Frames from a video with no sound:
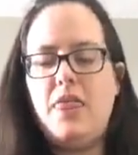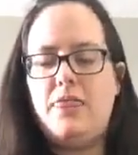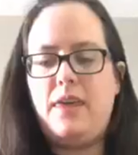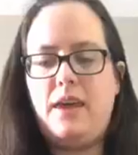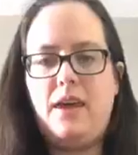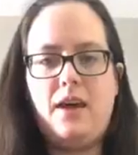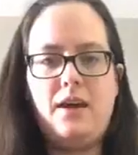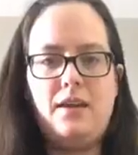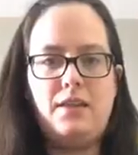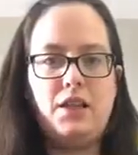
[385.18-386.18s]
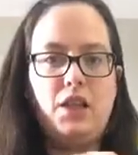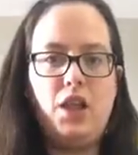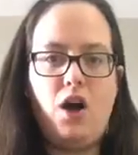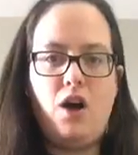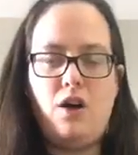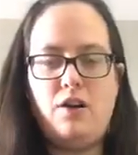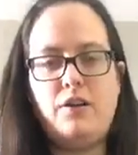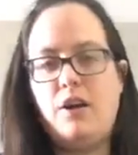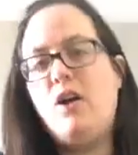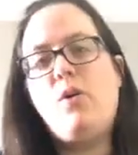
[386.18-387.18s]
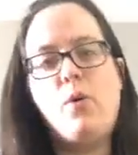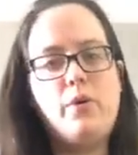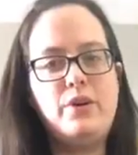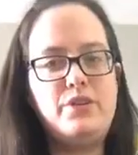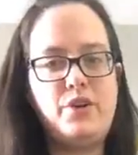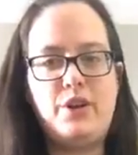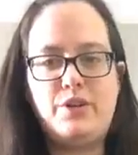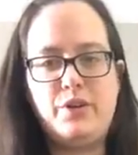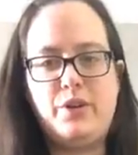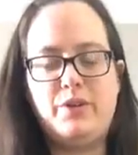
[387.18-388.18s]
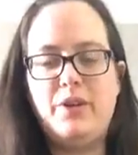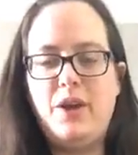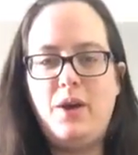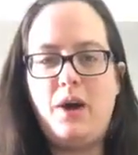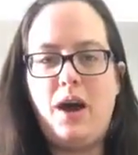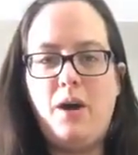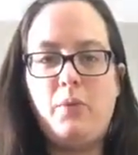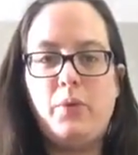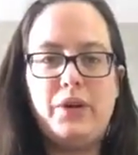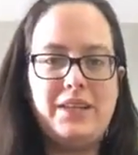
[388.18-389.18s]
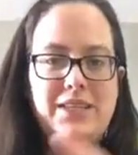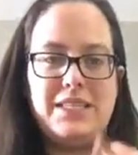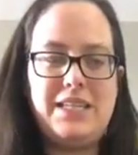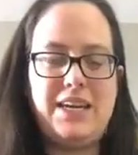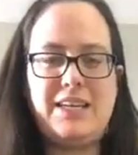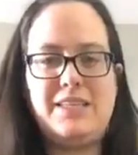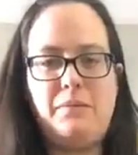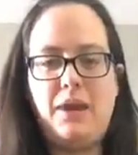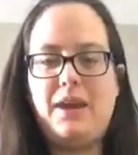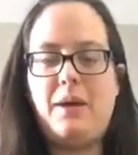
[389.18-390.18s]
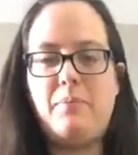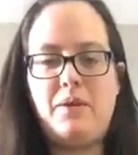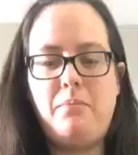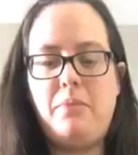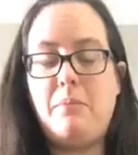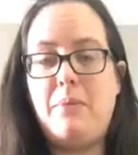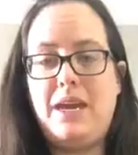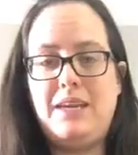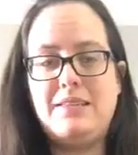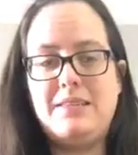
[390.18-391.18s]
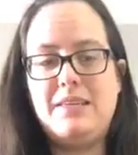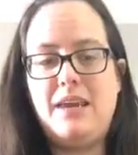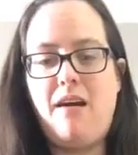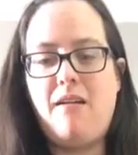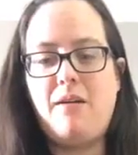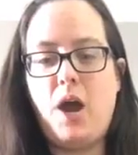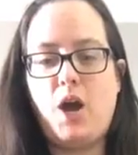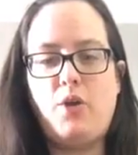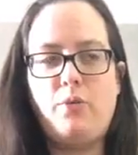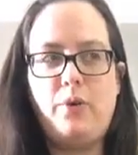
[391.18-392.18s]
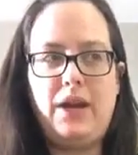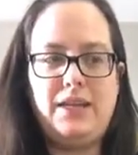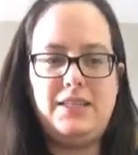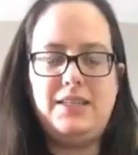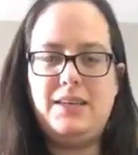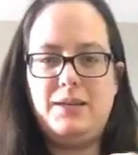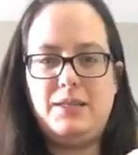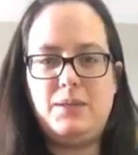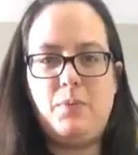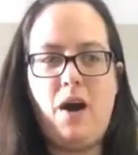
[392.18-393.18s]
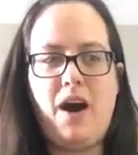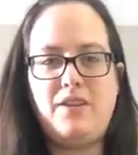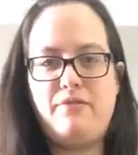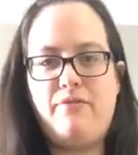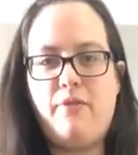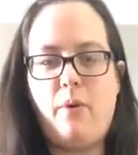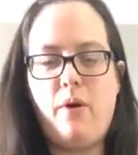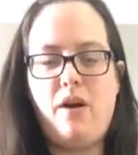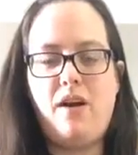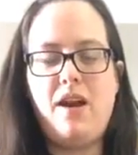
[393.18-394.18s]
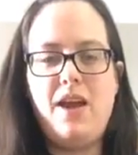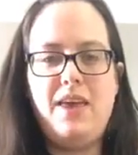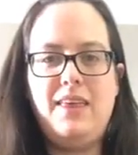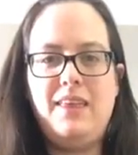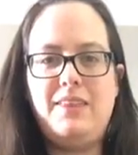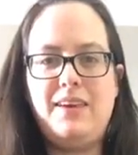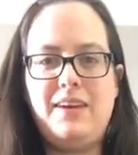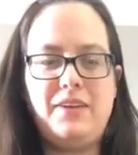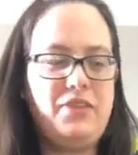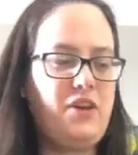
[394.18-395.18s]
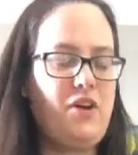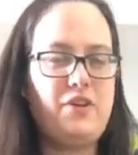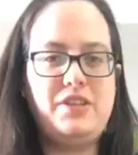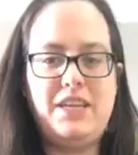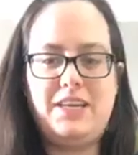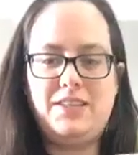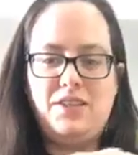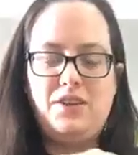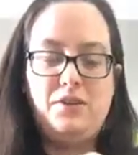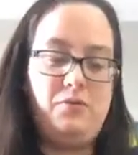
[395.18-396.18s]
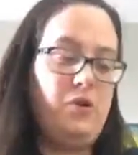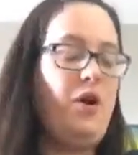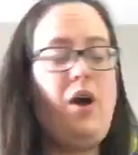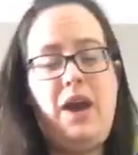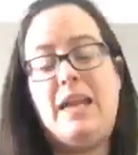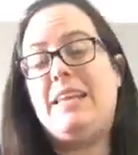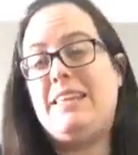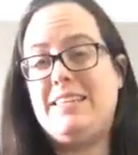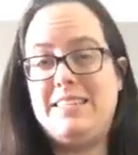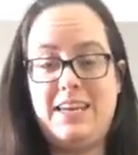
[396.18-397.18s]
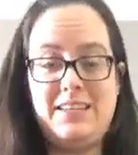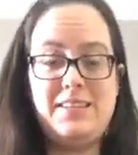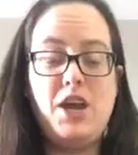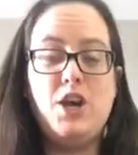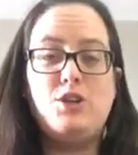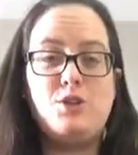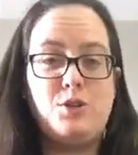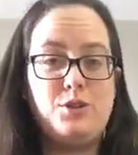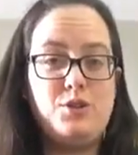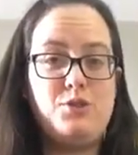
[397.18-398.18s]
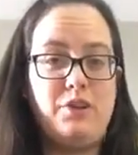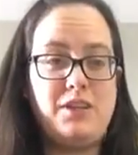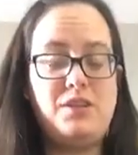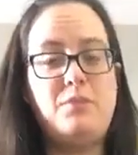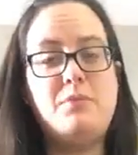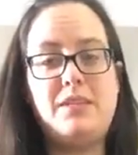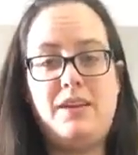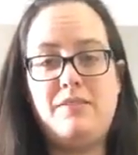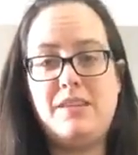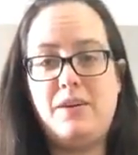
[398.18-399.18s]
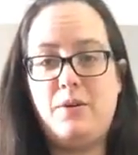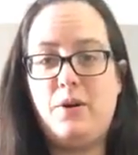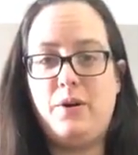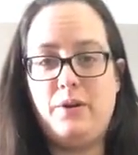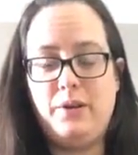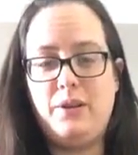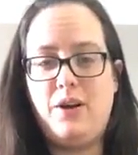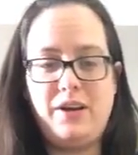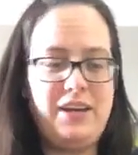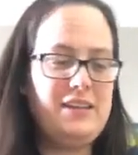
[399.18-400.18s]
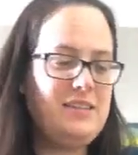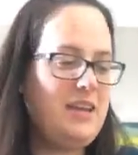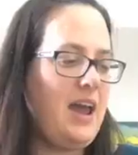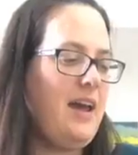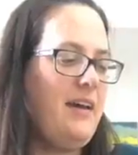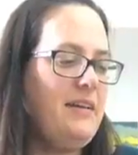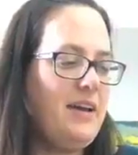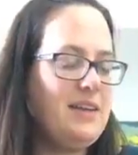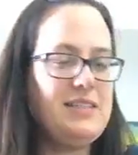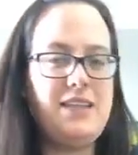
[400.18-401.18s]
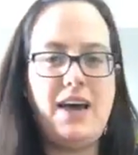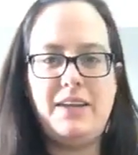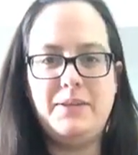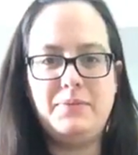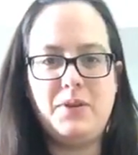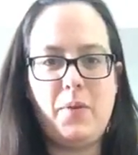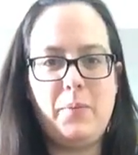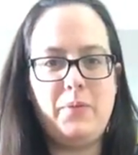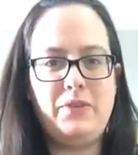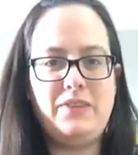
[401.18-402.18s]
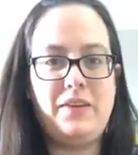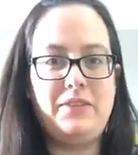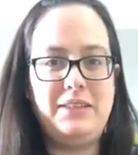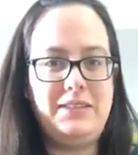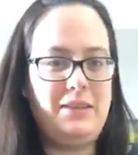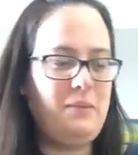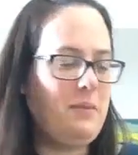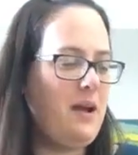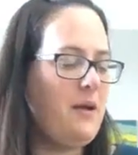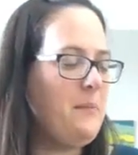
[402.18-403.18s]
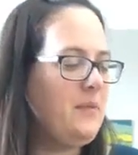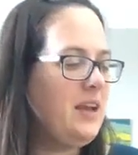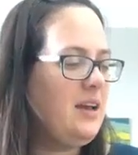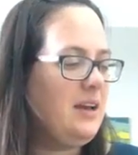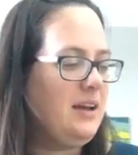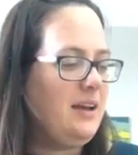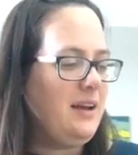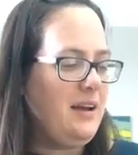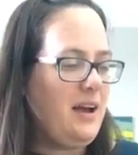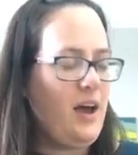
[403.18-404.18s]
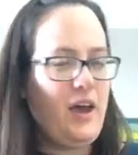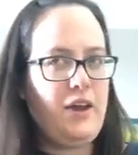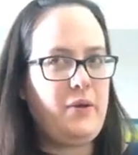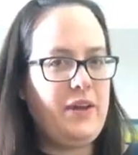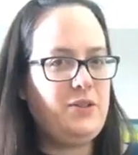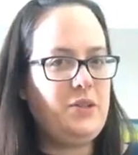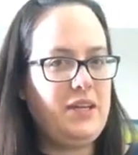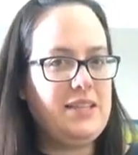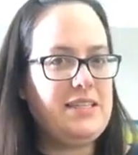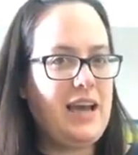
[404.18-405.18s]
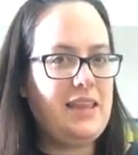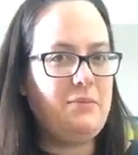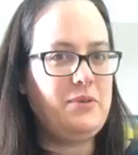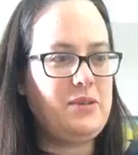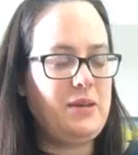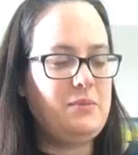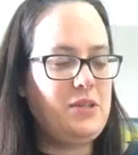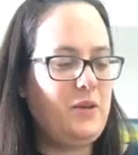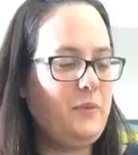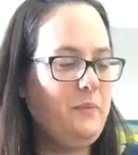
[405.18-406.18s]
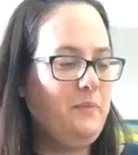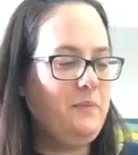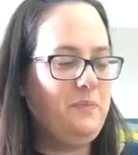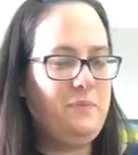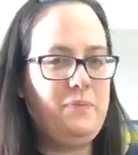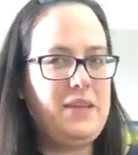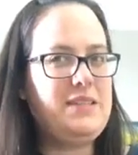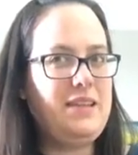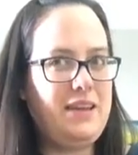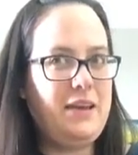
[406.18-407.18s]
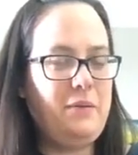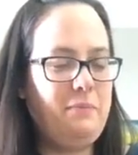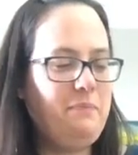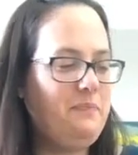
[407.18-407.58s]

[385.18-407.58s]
The long horizontal wooden sticks that make up the maze are a great spot for the garter snakes, or any of these snakes, to sort of stretch themselves out all along it and sun. So we've definitely seen them there. And occasionally inside the museum too. They sneak in.